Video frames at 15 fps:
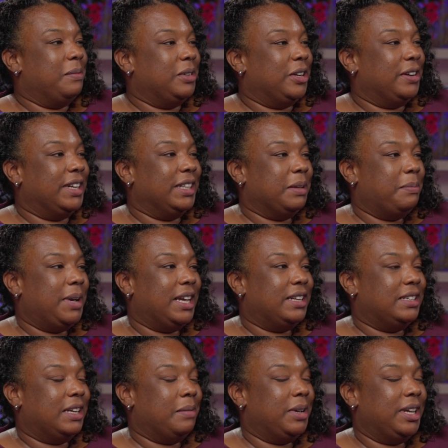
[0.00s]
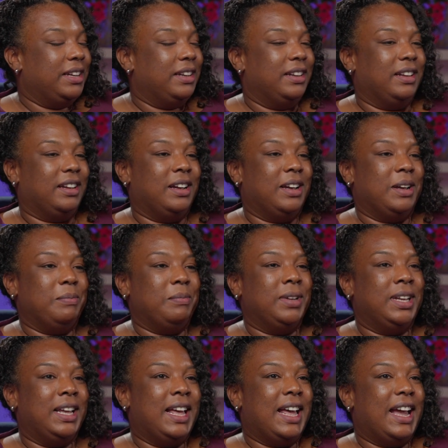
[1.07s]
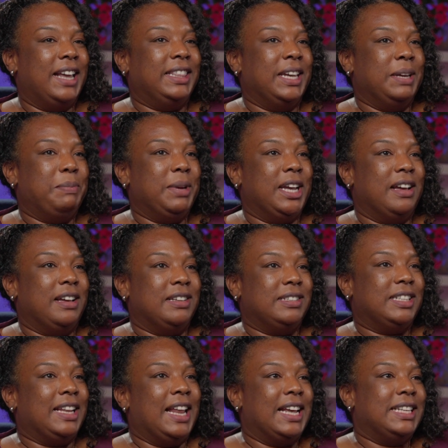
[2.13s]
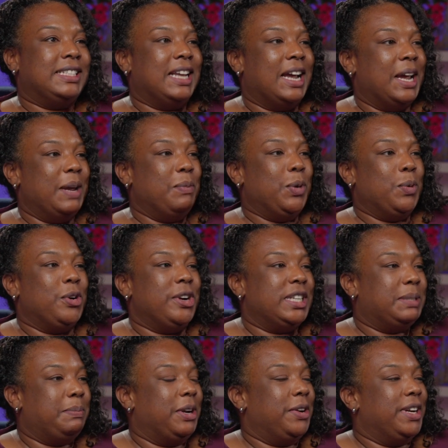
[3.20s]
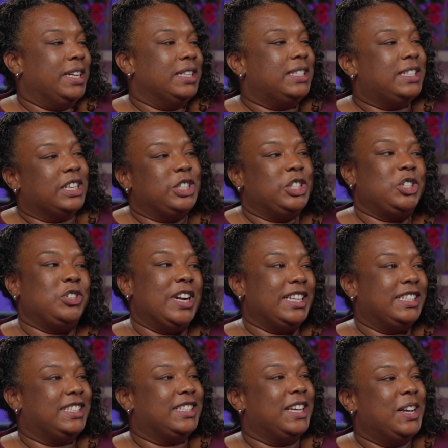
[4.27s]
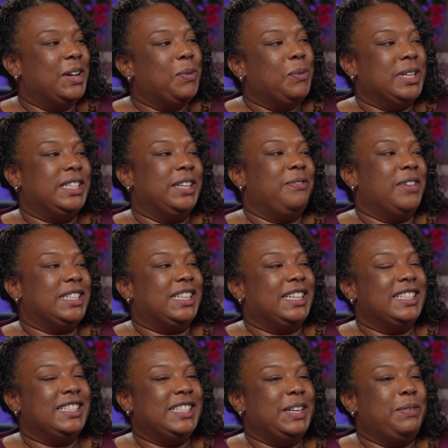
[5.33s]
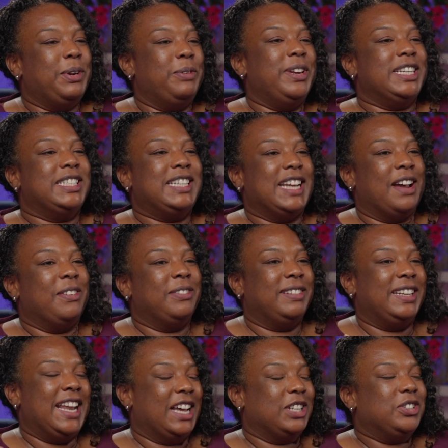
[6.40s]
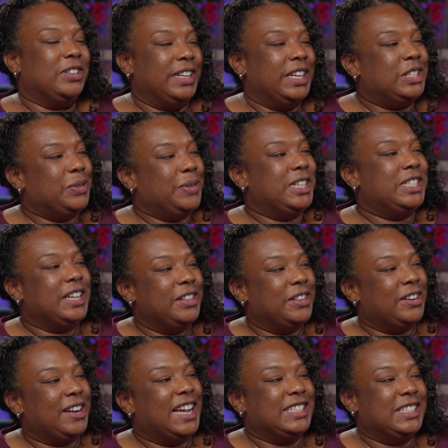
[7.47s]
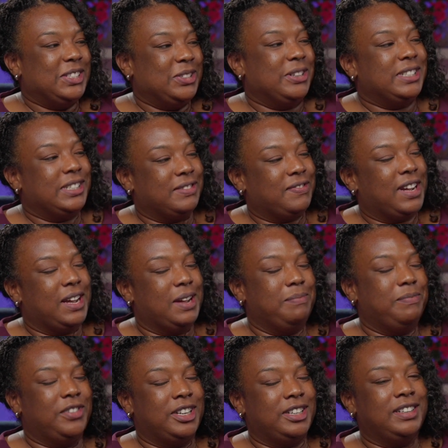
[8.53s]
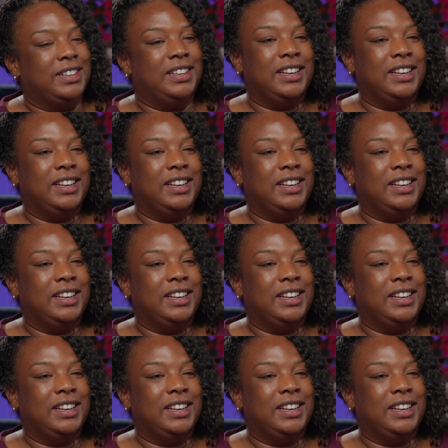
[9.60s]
during the pandemic. I think because the last time we were experiencing such stress was in residency, we reached out naturally to each other as a source of comfort.